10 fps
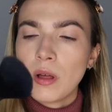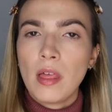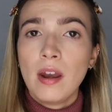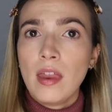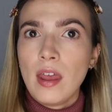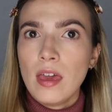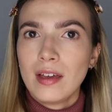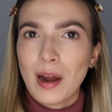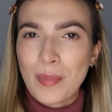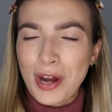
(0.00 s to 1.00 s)
and
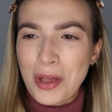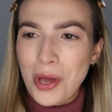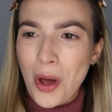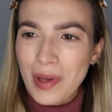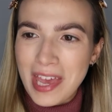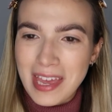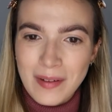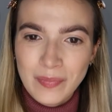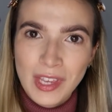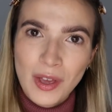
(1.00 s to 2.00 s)
I'm gonna go
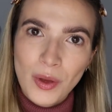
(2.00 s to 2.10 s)
in